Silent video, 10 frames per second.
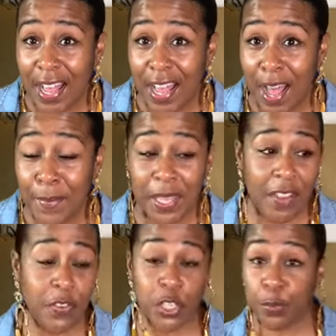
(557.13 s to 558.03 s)
I mean,
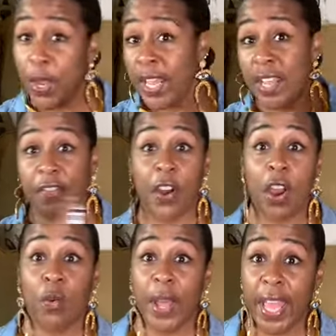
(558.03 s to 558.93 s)
if you're spraying it far
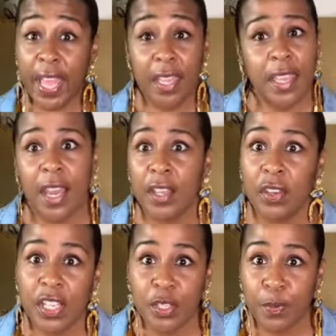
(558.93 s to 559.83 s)
away, yeah, you
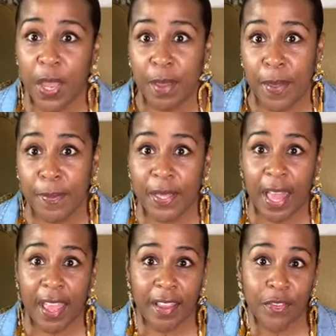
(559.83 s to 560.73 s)
can spray maybe
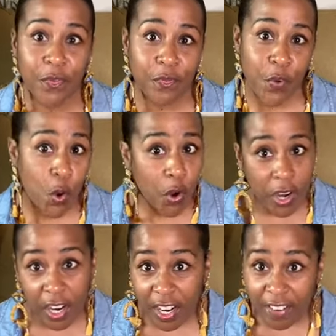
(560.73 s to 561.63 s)
like
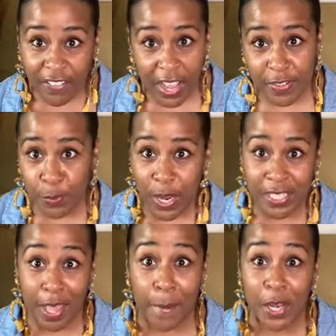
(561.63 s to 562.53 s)
four, five
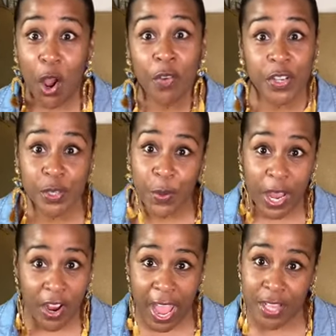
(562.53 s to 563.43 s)
sprays. I'm an
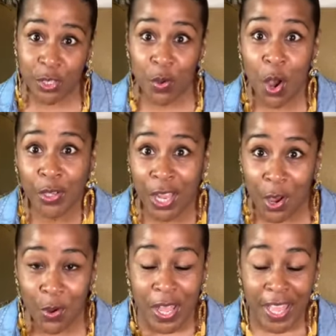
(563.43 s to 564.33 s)
oversprayer, as you all
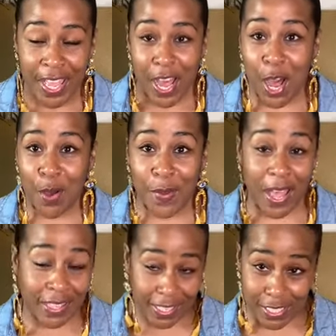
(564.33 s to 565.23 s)
know. Um,
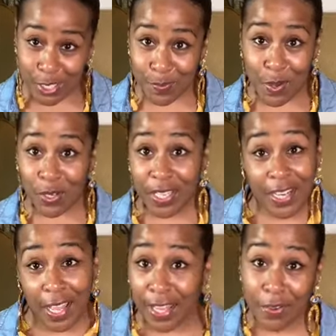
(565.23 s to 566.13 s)
I like to smell good.
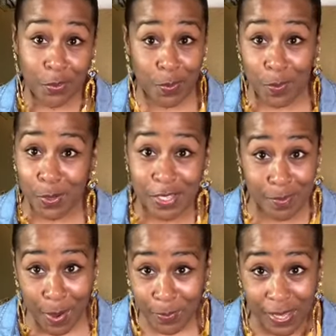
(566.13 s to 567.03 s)
I like for people to
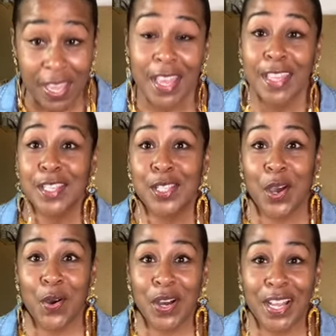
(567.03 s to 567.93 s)
smell me.
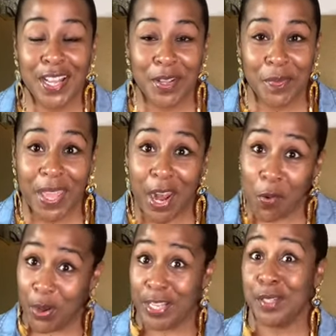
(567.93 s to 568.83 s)
So, um, and I
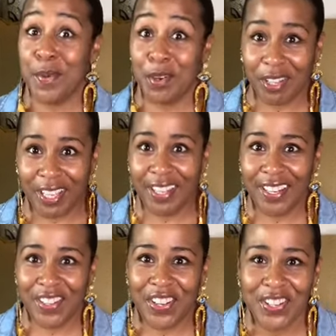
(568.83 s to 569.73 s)
want to smell good,
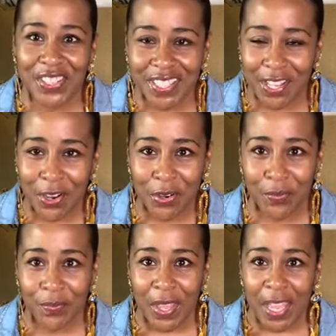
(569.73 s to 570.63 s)
you know, so